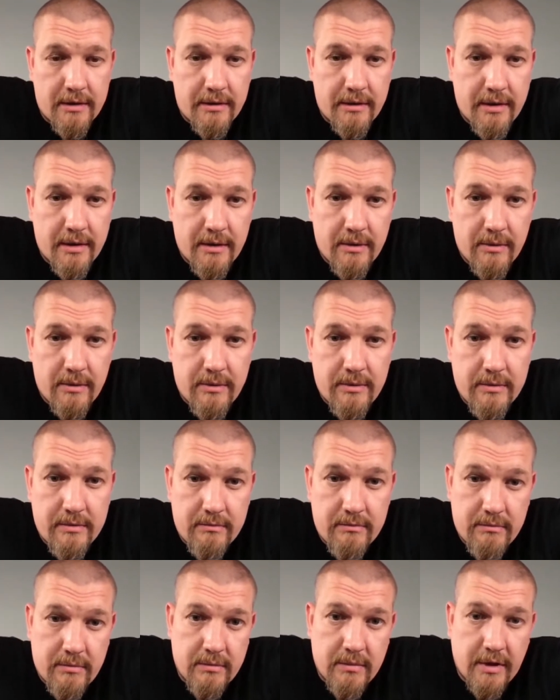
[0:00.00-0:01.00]

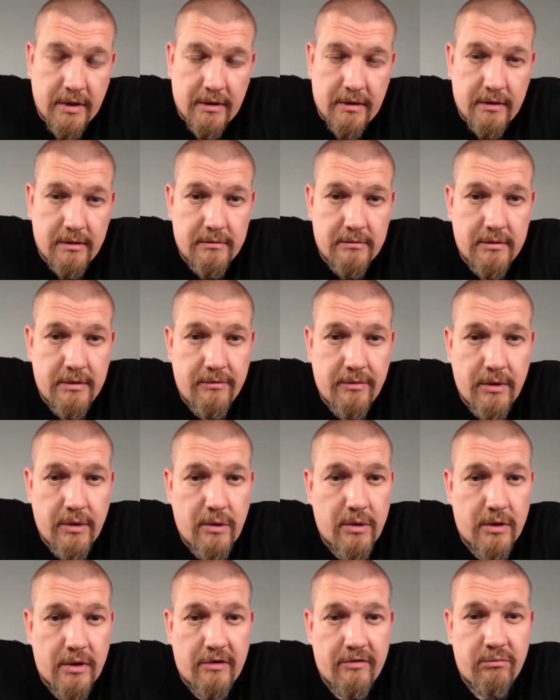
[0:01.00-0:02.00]
Now, even
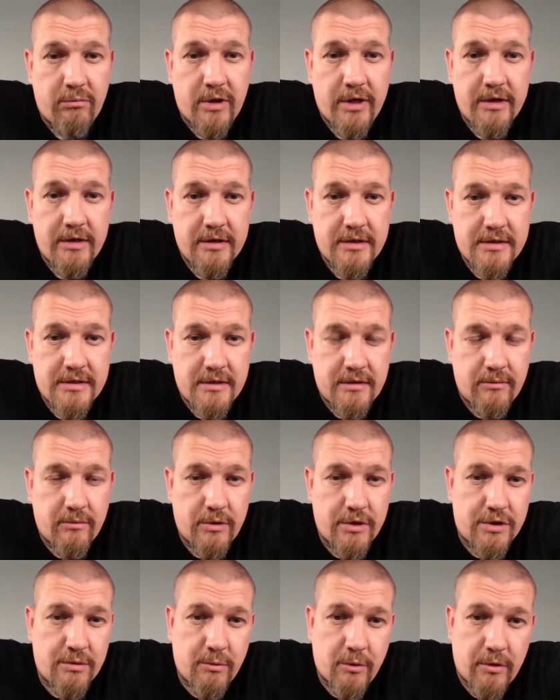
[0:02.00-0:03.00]
though I love Binance and
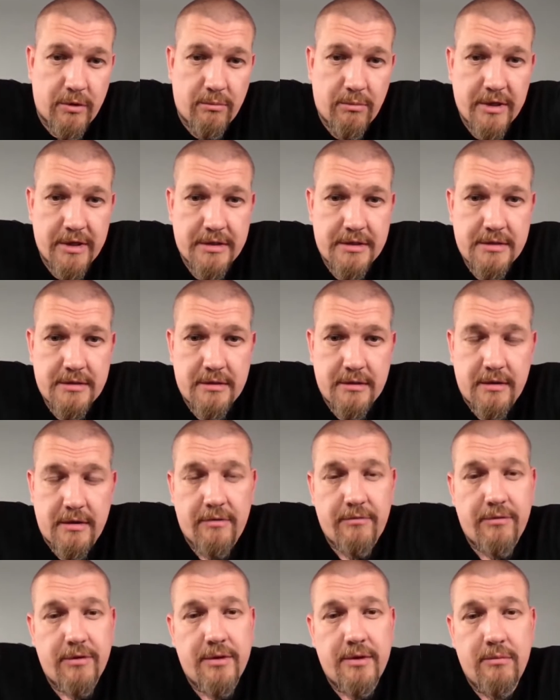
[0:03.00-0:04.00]
wish them all the best and
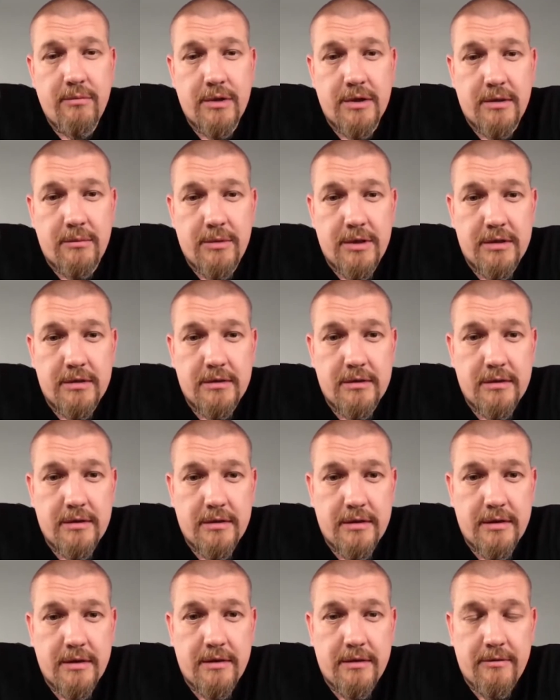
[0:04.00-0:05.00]
everything, but I mean,
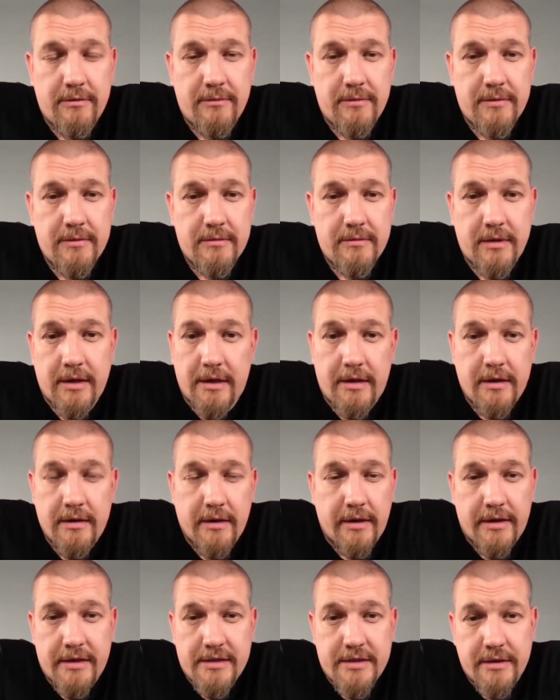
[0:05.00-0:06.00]
they,
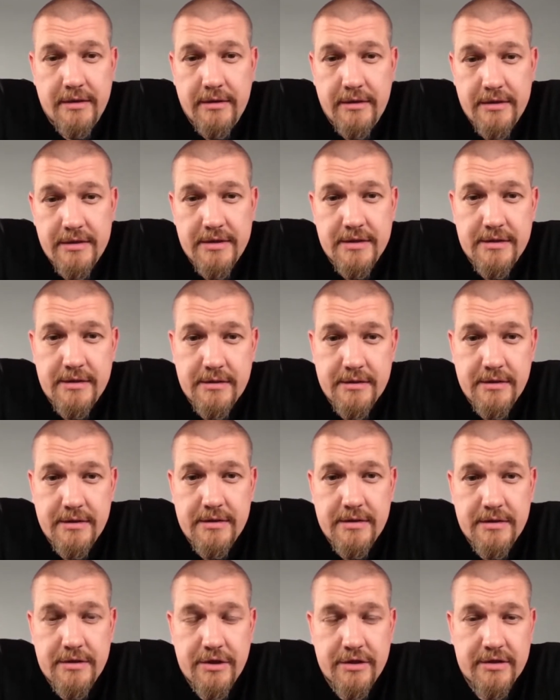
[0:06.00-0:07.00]
like I said, and this
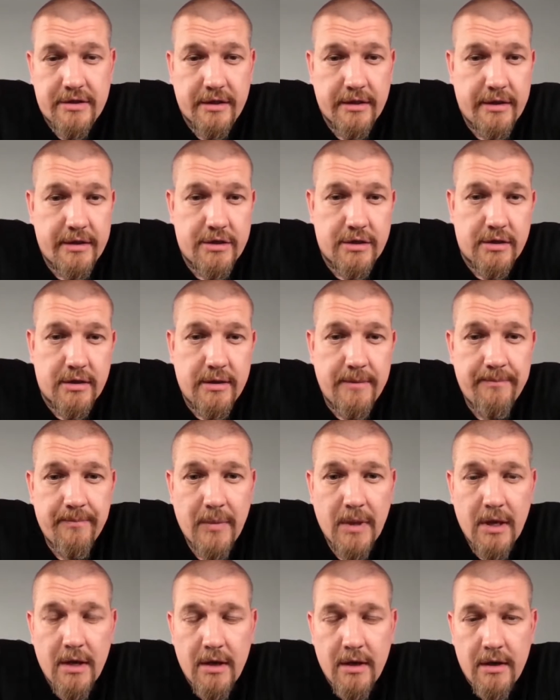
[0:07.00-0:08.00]
is just allegedly,
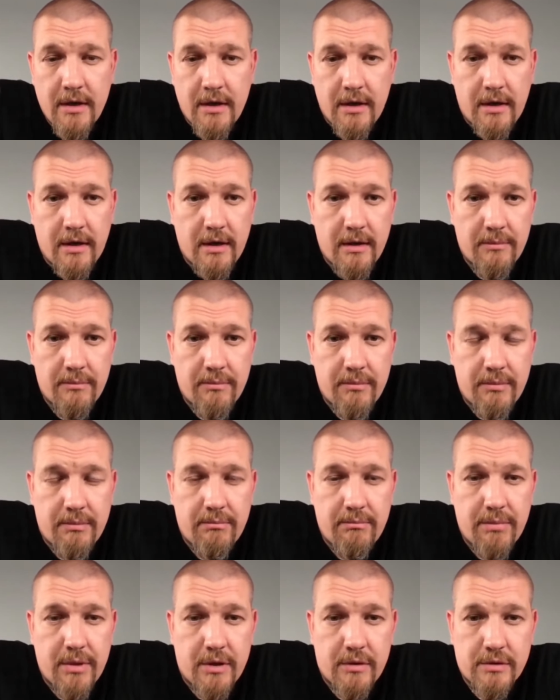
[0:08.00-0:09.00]

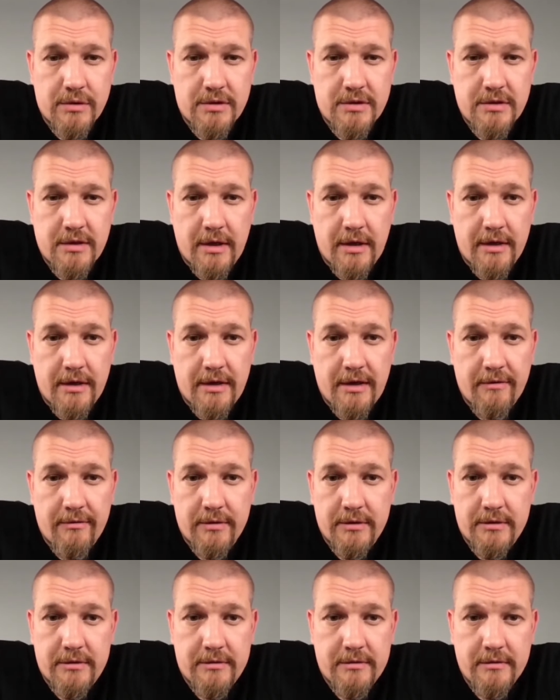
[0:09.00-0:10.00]
because I
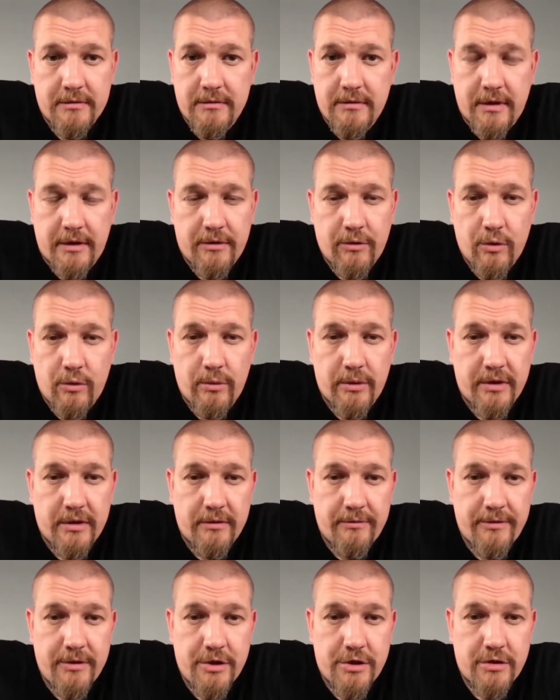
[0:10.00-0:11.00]
haven't, no one
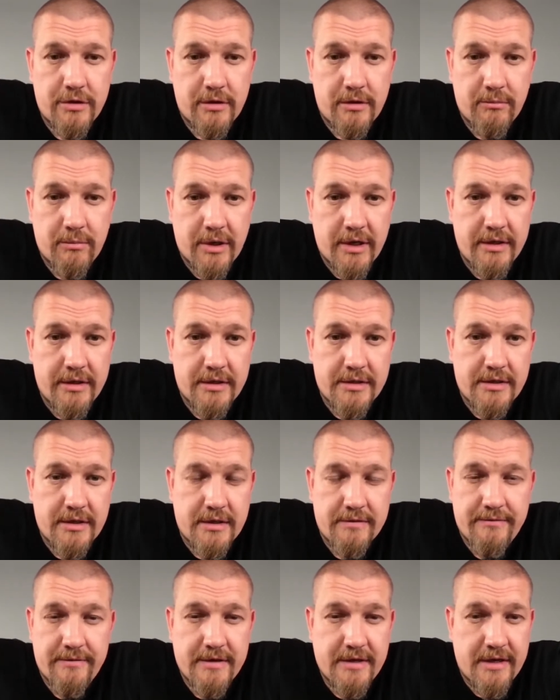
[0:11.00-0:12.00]
official in Binance
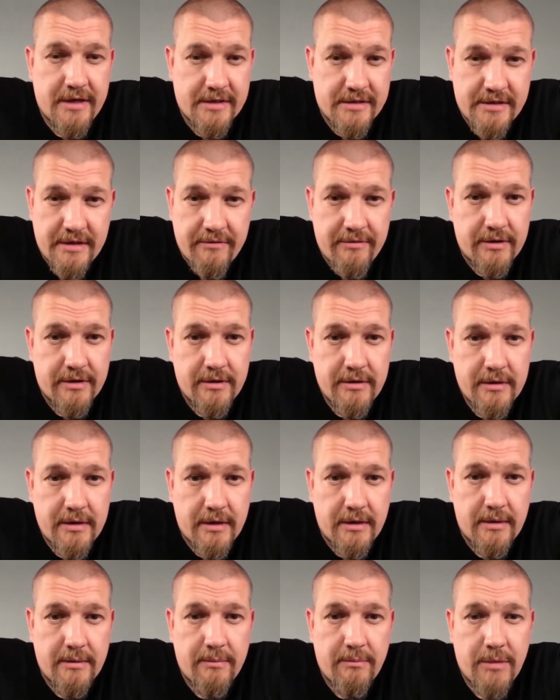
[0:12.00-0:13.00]
has ever
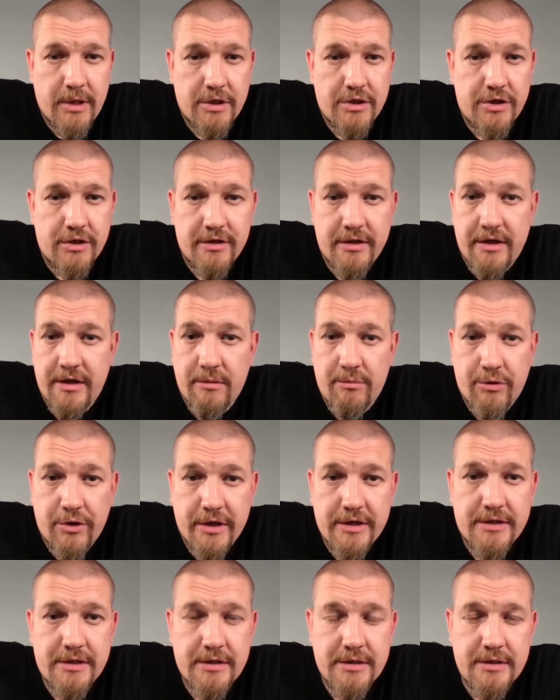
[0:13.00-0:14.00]
mentioned any
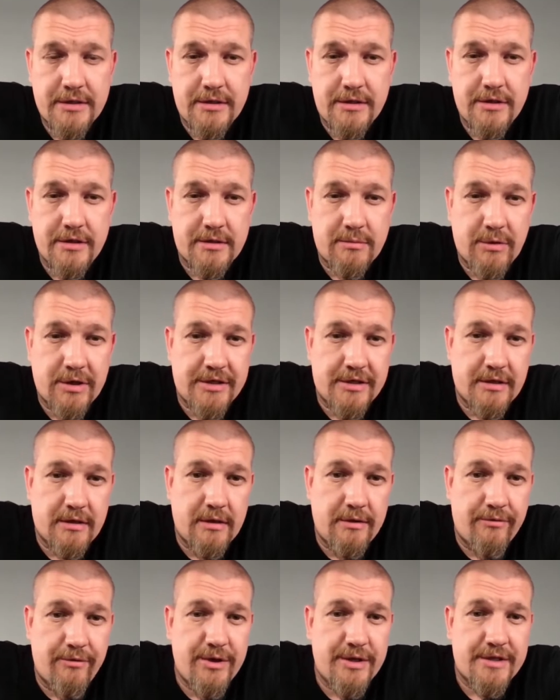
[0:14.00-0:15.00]
prices. It's just
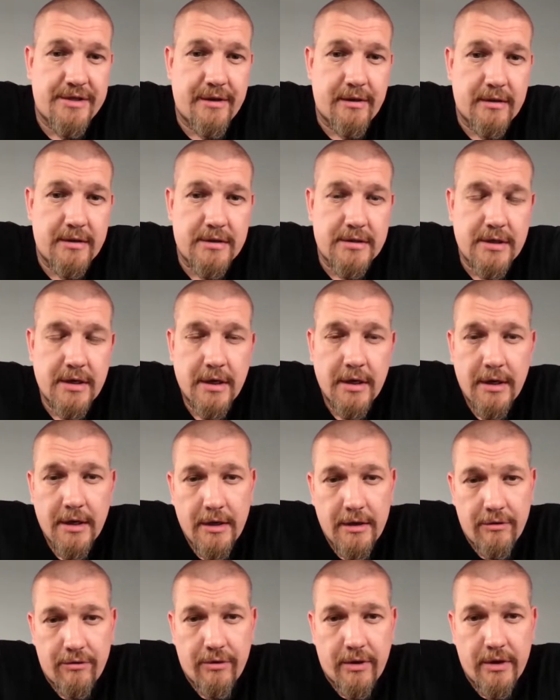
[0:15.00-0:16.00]
basically resellers
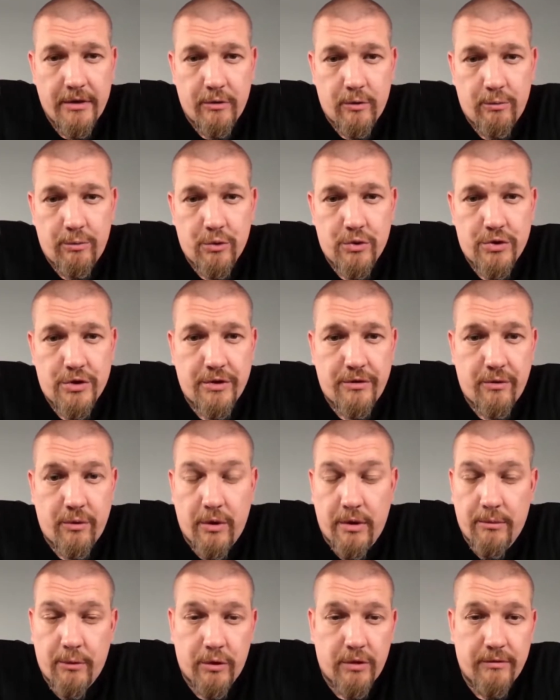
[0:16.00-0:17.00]
trying to push it
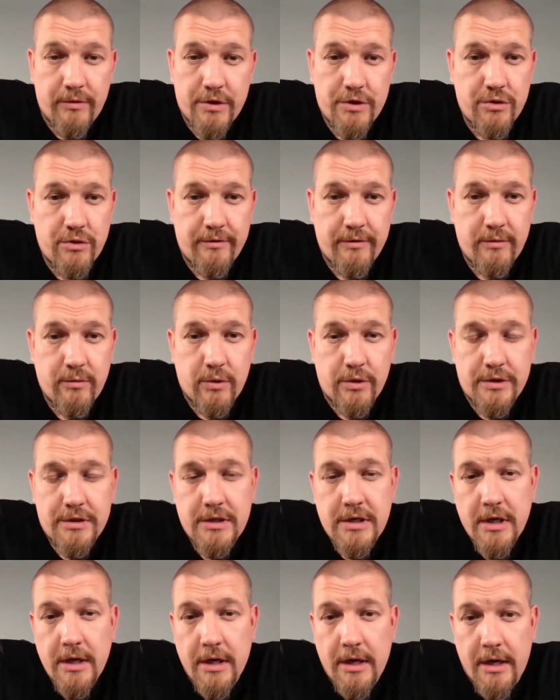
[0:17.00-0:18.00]
through. I'm not even sure if it works,
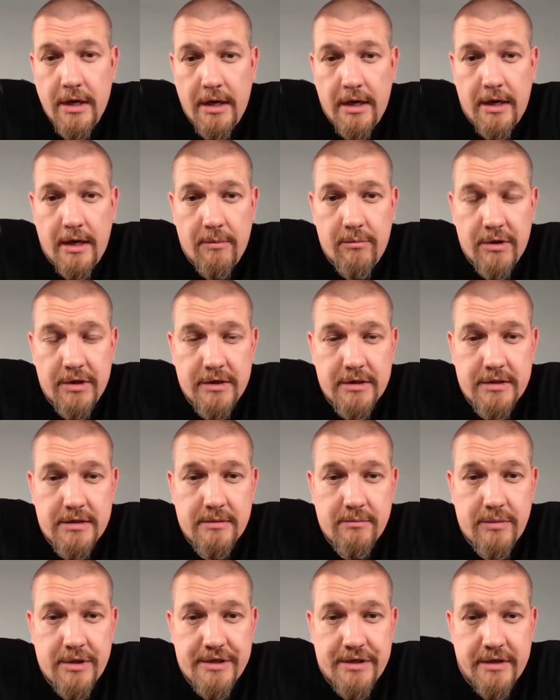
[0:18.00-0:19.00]
but it's
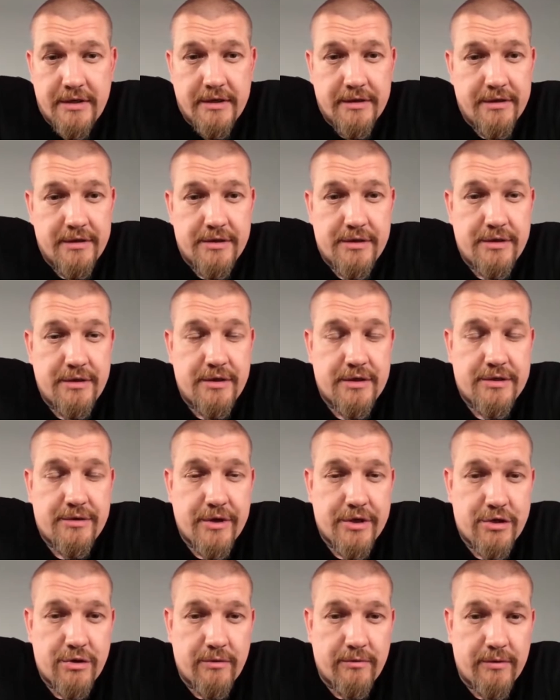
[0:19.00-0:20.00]
basically a
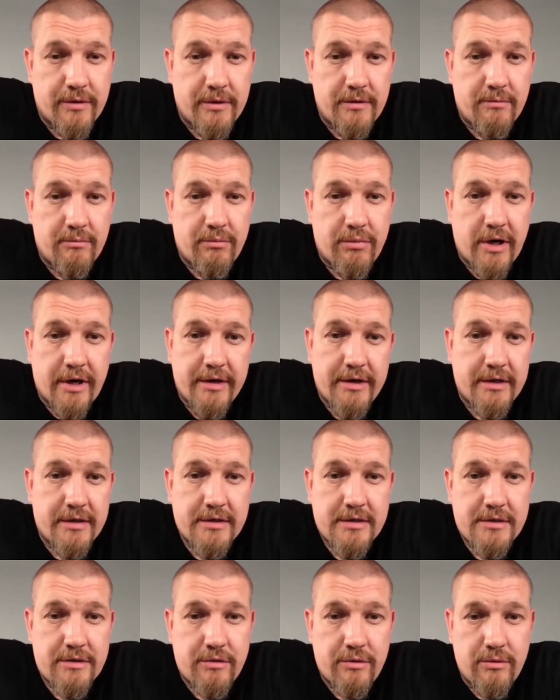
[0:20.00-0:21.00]
discretion of the
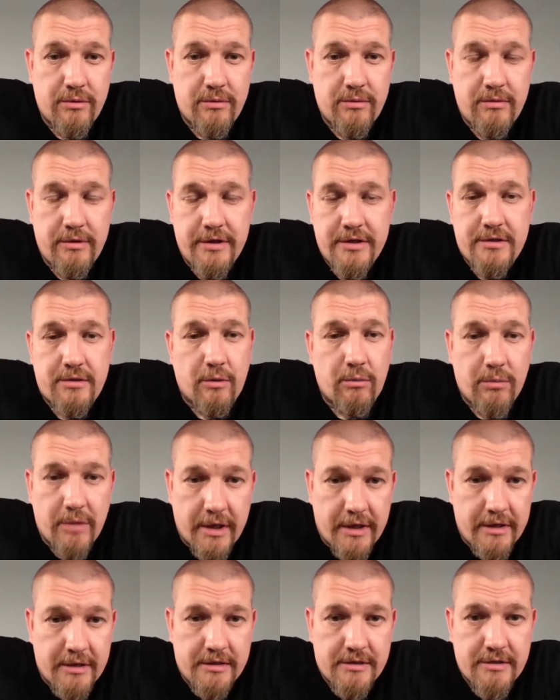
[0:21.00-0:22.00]
Binance to list on
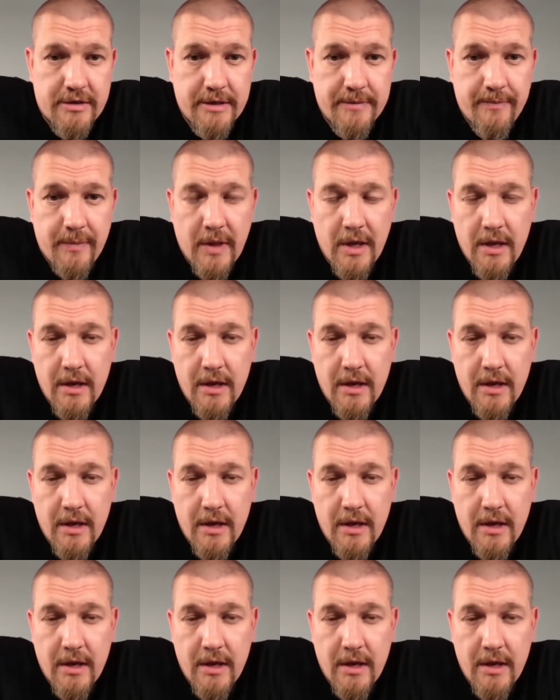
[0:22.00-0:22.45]
Binance, right?